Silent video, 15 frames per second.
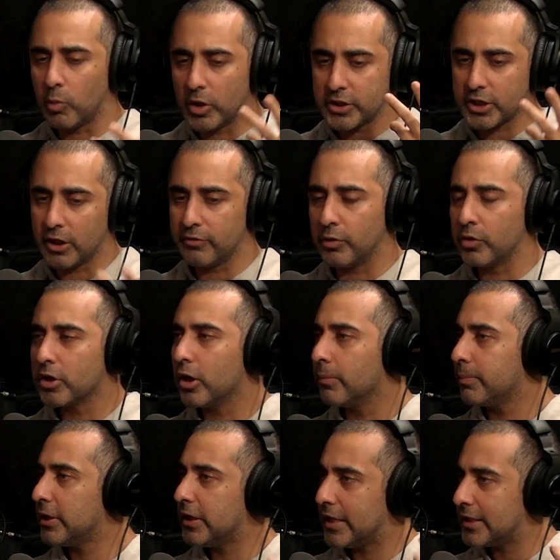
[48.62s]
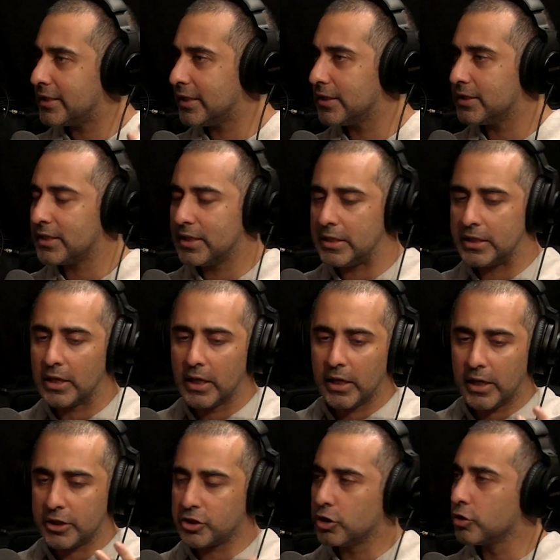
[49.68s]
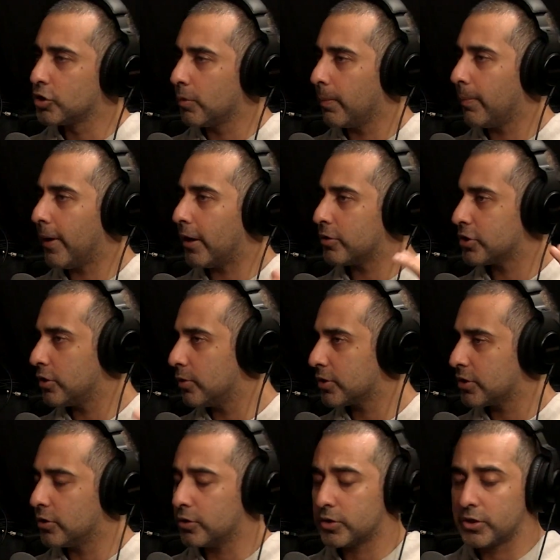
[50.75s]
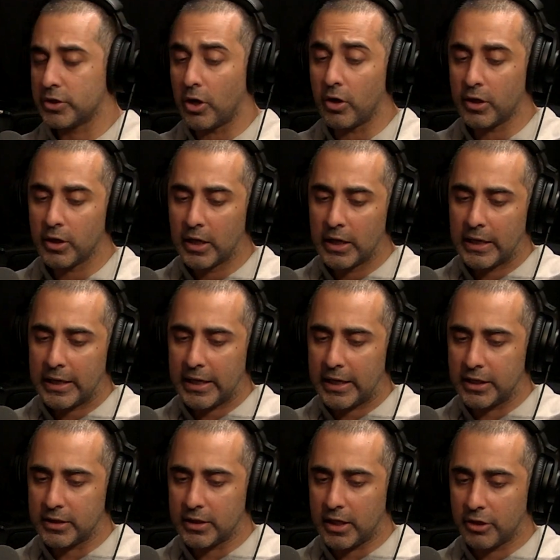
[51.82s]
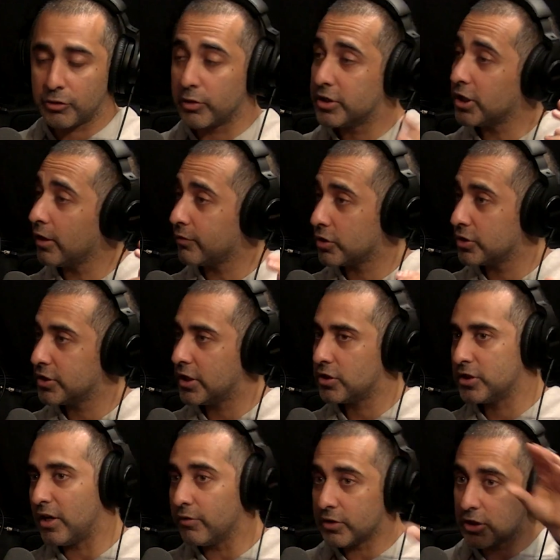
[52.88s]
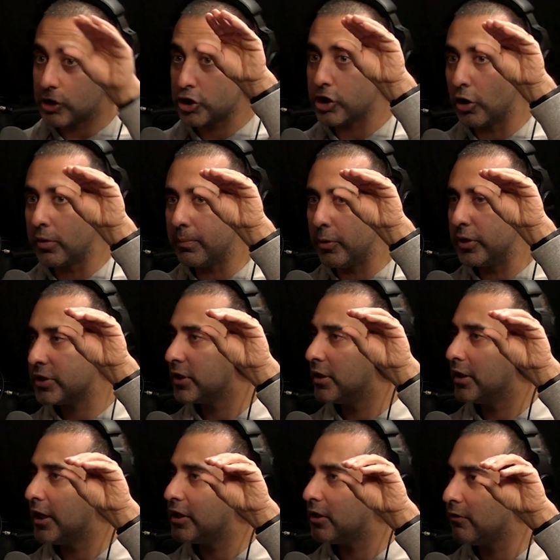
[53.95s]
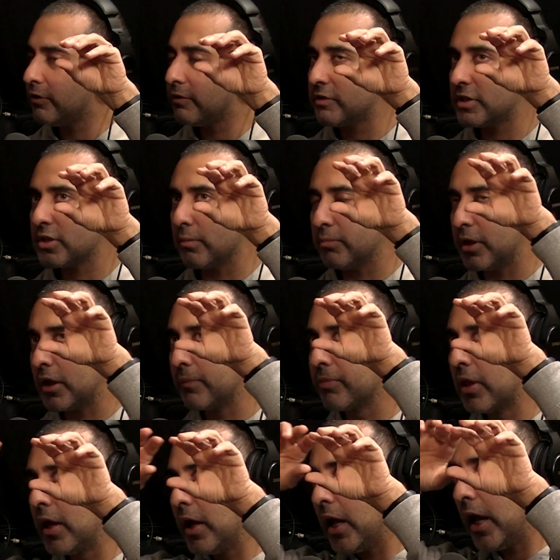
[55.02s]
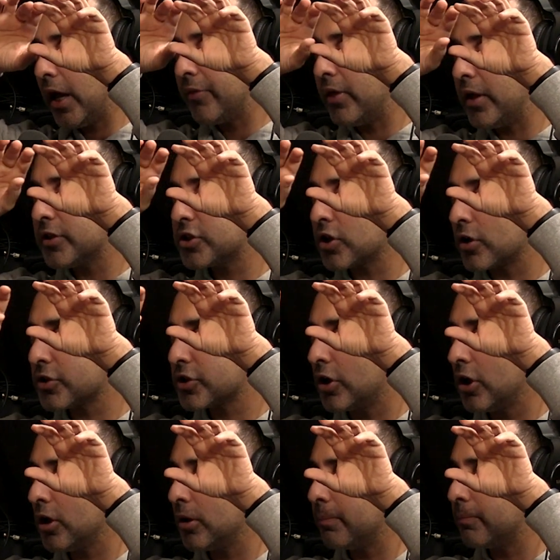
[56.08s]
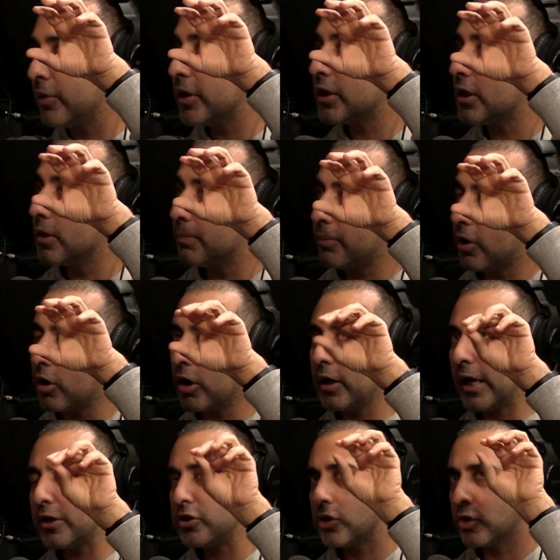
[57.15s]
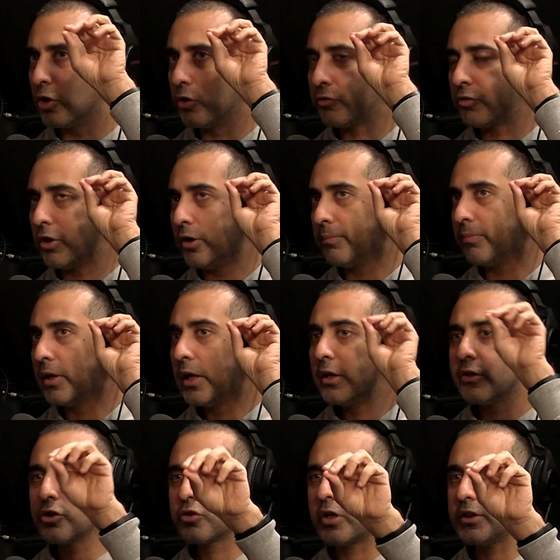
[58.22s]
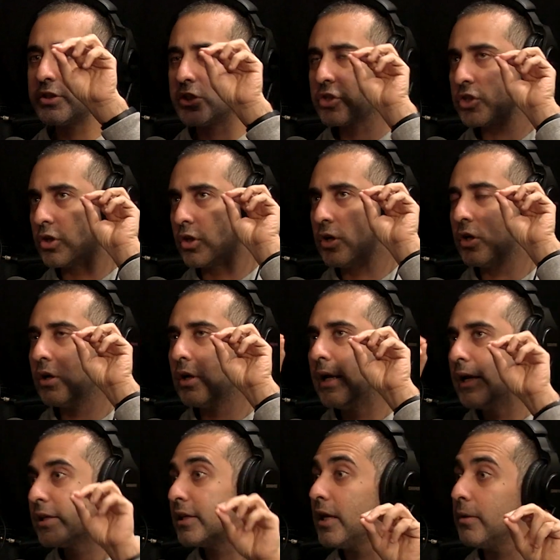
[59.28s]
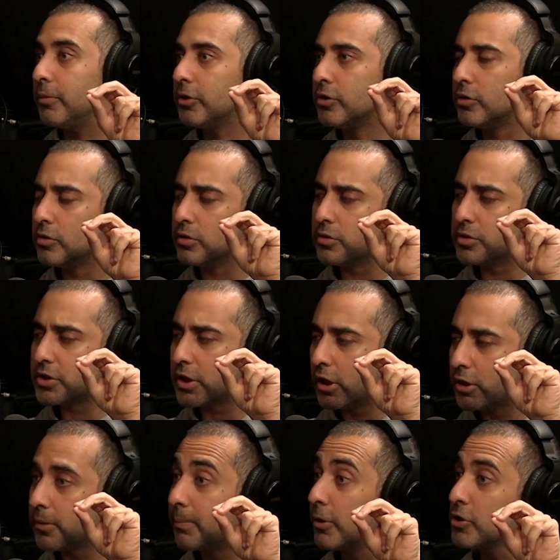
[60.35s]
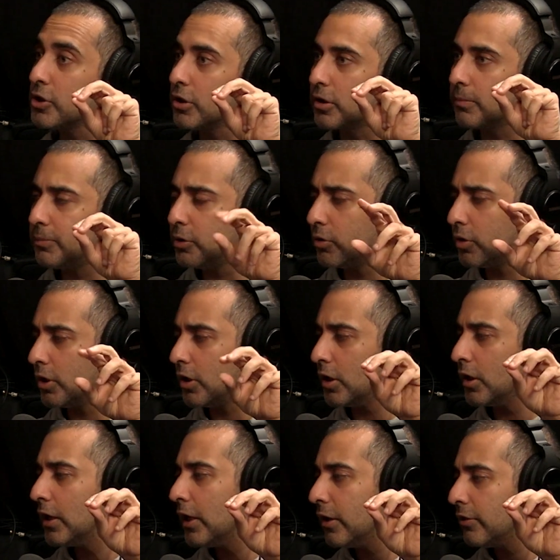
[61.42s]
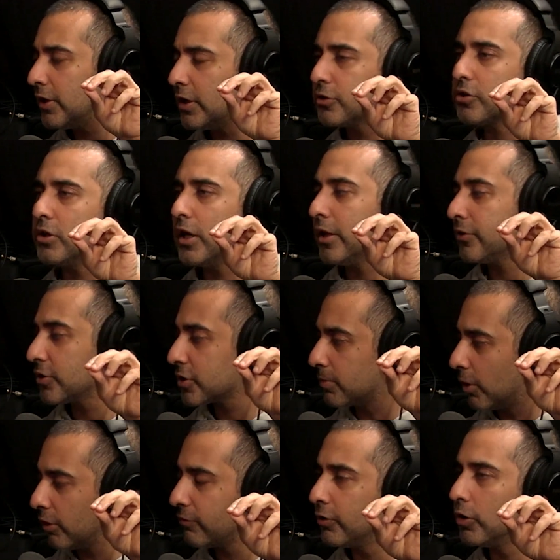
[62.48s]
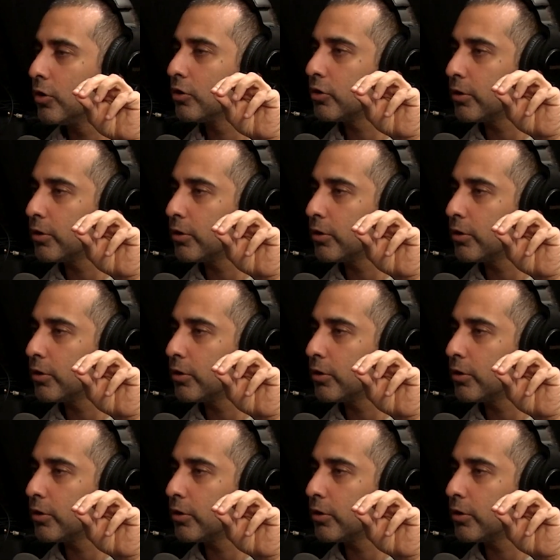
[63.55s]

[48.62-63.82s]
One telephone company, AT&T, and two superpowers, US and USSR, and three television stations. Everything's choke pointed in 1950 something, and then it starts all breaking apart as you go from the transistor, cable news, the personal computer, the internet, the smartphone,